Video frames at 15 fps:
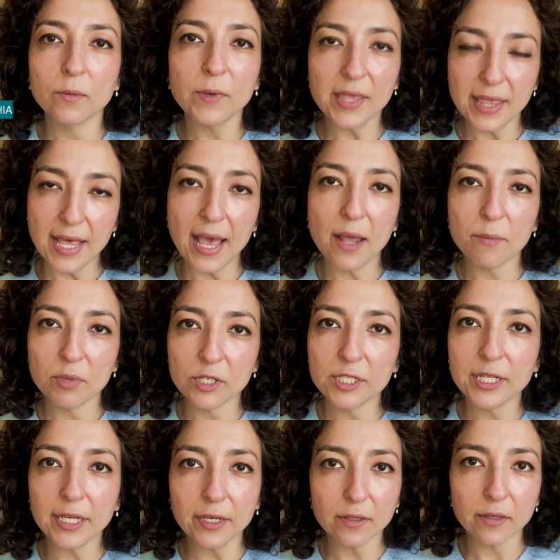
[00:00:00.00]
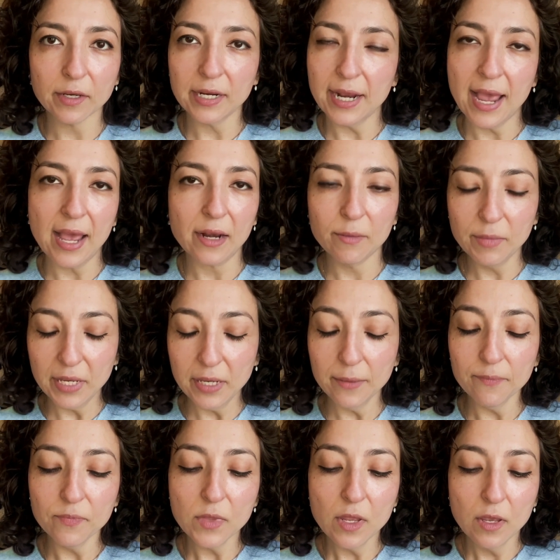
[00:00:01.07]
with that particular
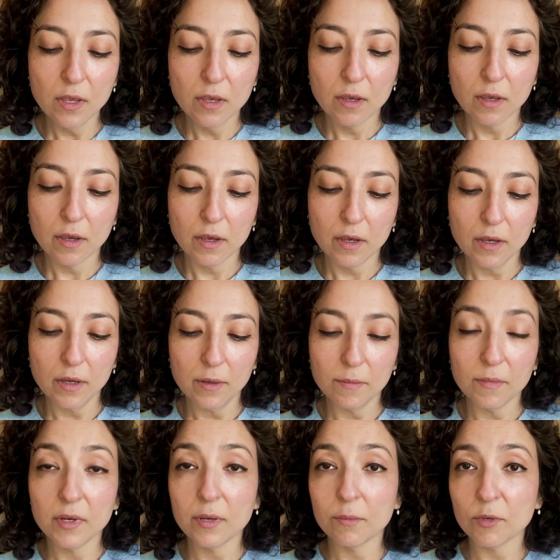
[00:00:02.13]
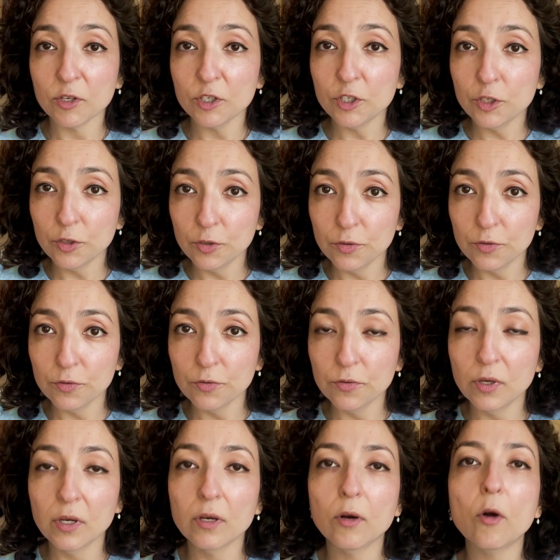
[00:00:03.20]
anatomy. Number
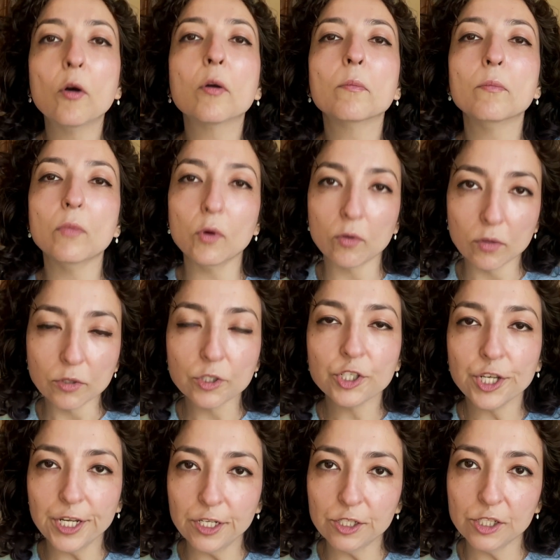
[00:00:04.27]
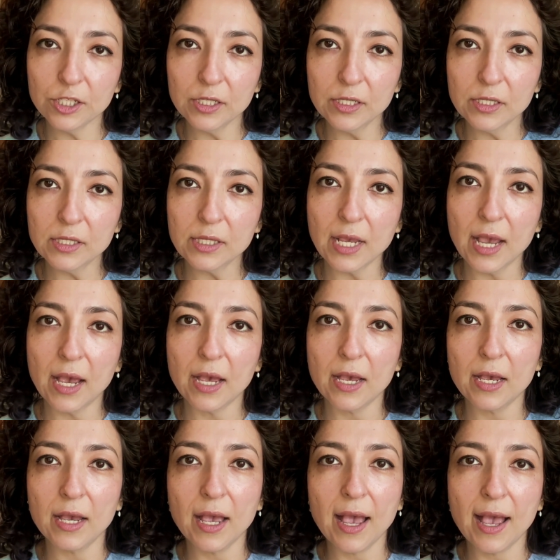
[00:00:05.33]
two, hormonal changes
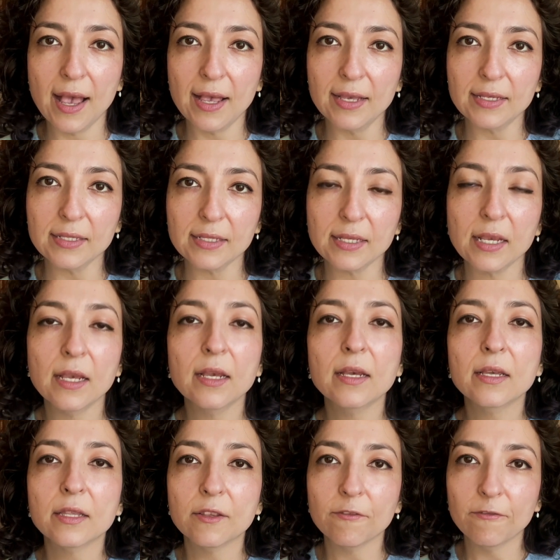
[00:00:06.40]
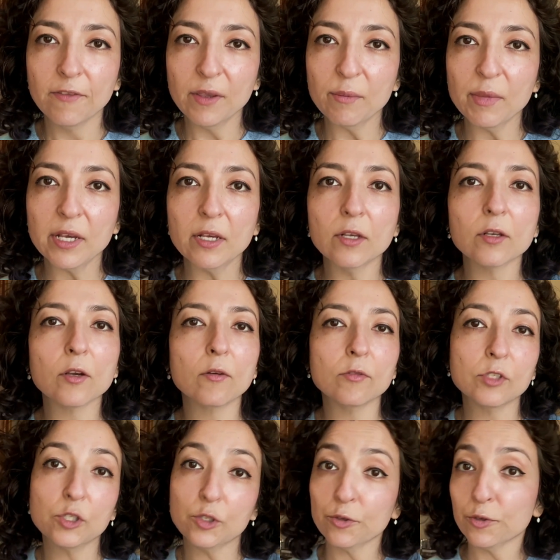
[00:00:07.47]
as the female
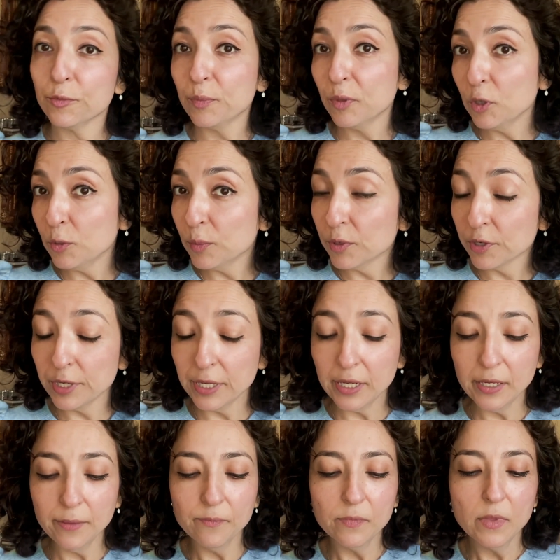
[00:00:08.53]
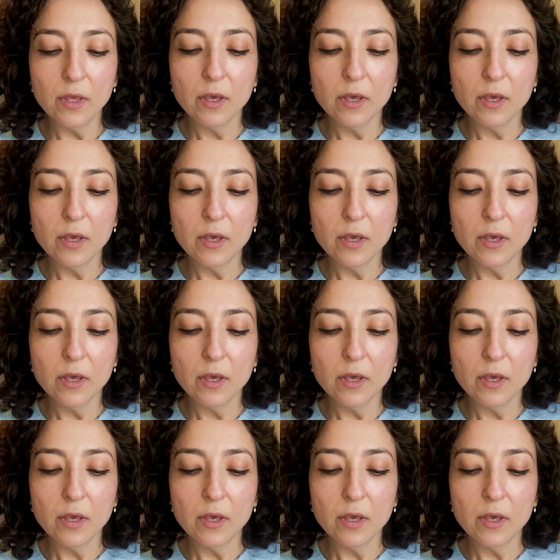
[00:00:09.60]
goes through puberty.